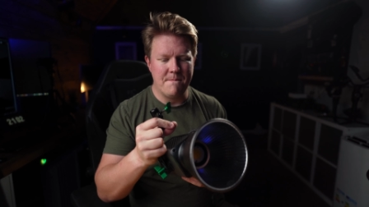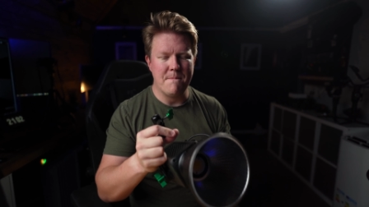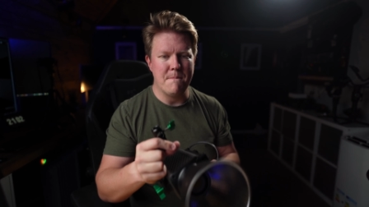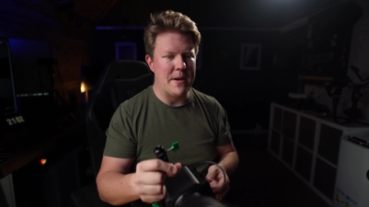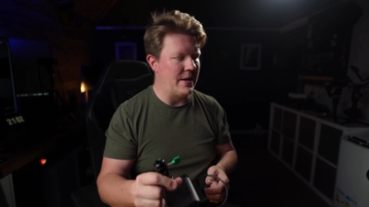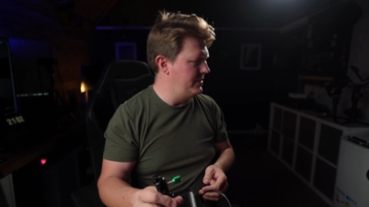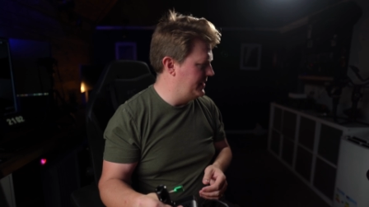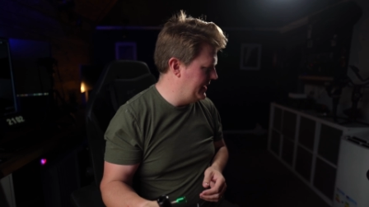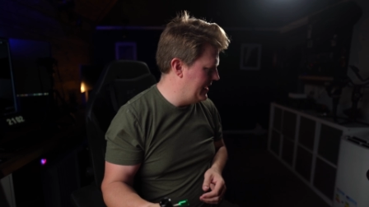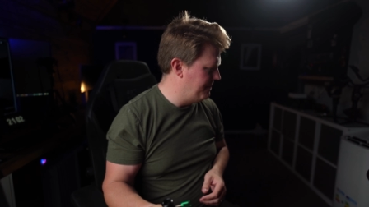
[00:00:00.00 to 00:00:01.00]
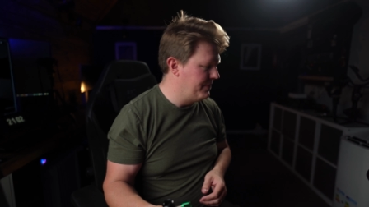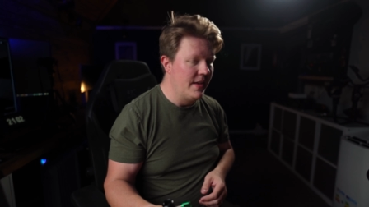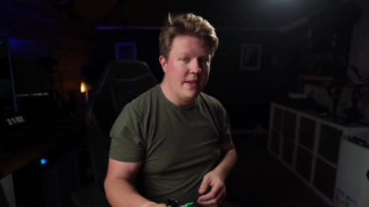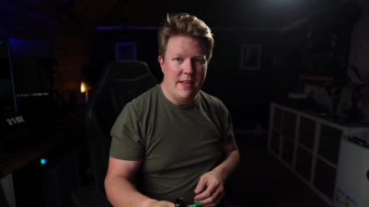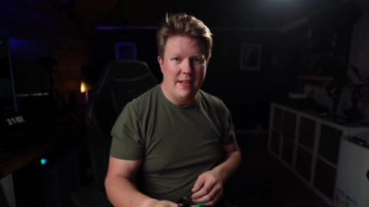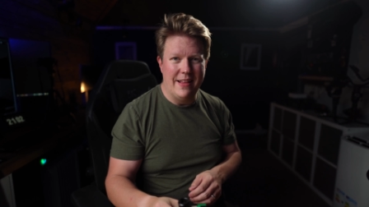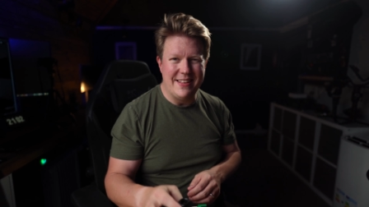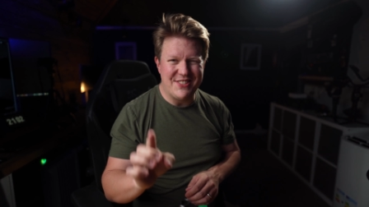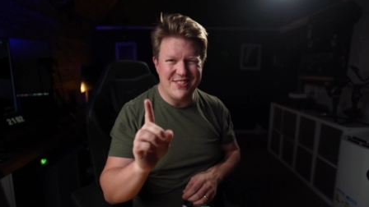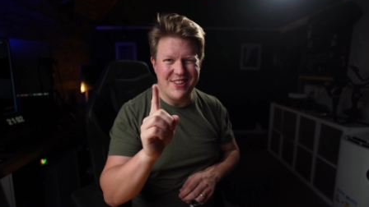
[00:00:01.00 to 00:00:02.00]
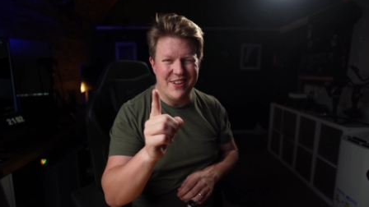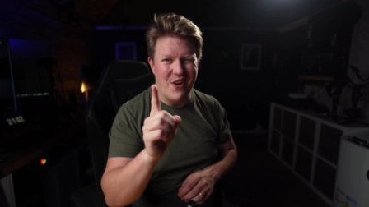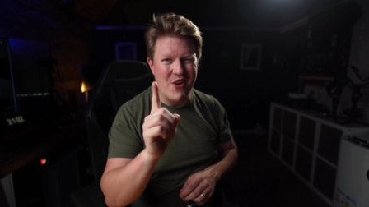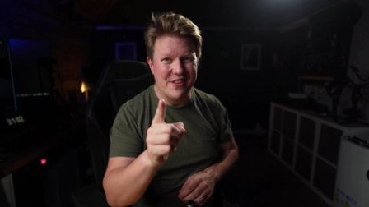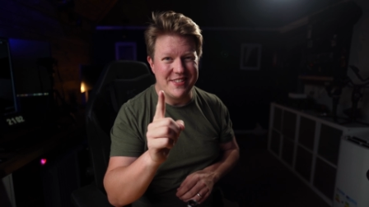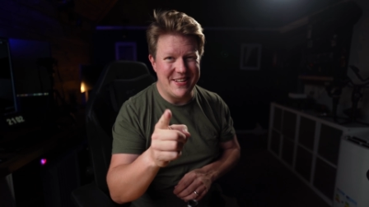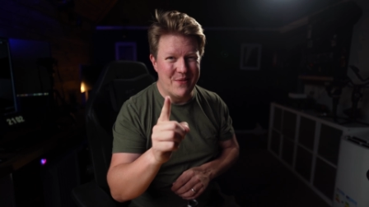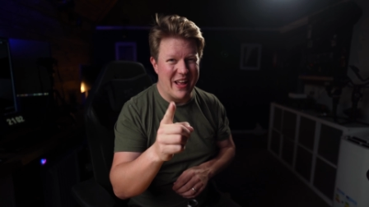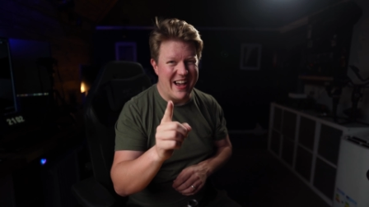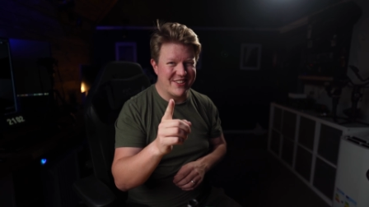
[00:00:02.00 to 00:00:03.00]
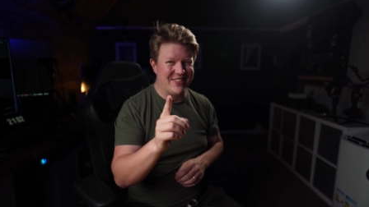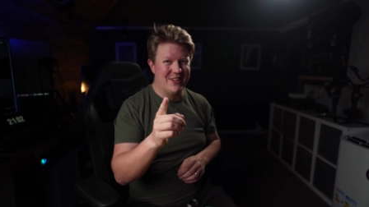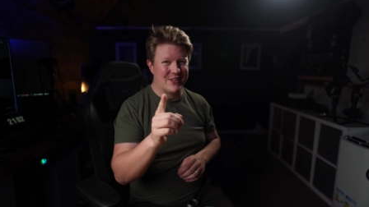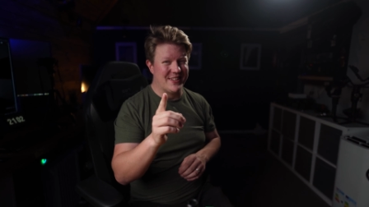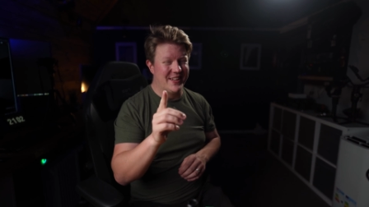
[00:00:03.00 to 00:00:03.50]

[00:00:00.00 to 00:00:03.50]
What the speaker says: Mounting. Let's just turn it on and see what it actually looks